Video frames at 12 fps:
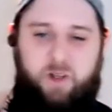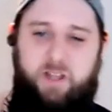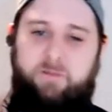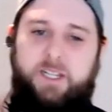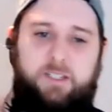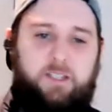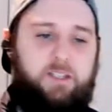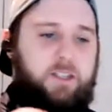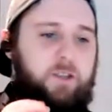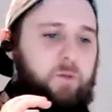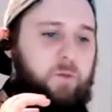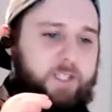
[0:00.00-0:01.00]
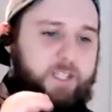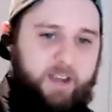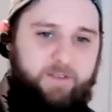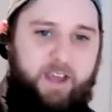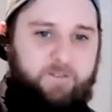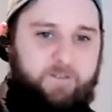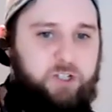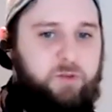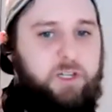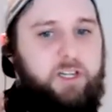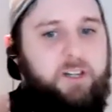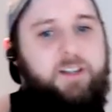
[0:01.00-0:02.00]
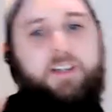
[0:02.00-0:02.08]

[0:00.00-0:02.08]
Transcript: And basically, once I have that first one,